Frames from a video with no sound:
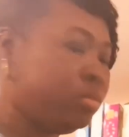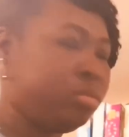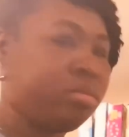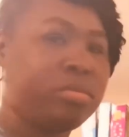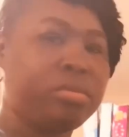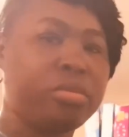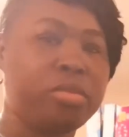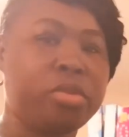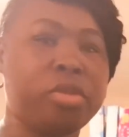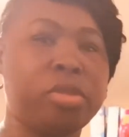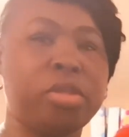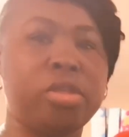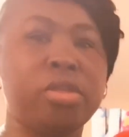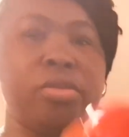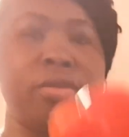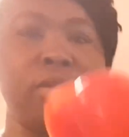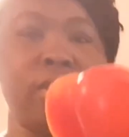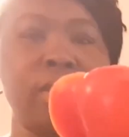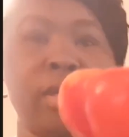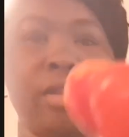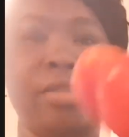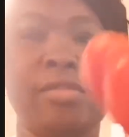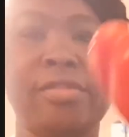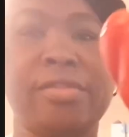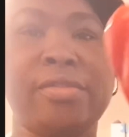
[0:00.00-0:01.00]
You can use
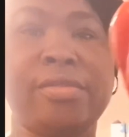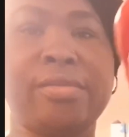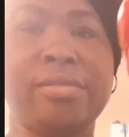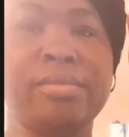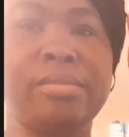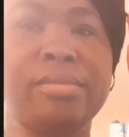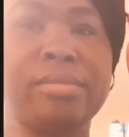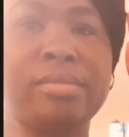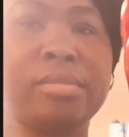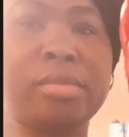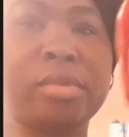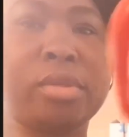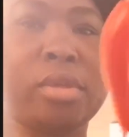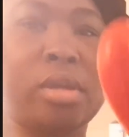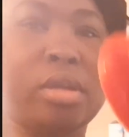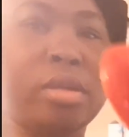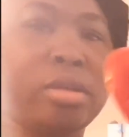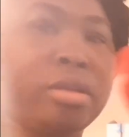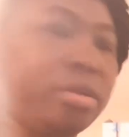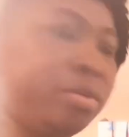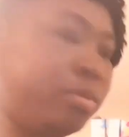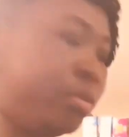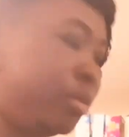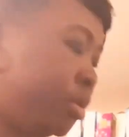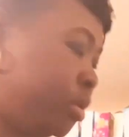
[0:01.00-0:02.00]
any color
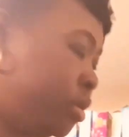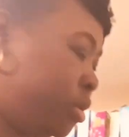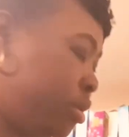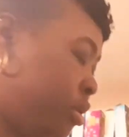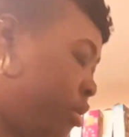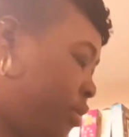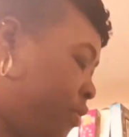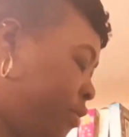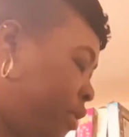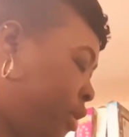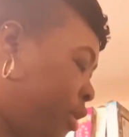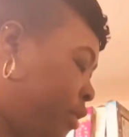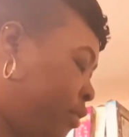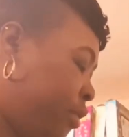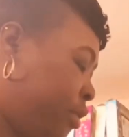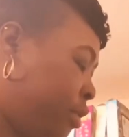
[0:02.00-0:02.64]
you want, flavor.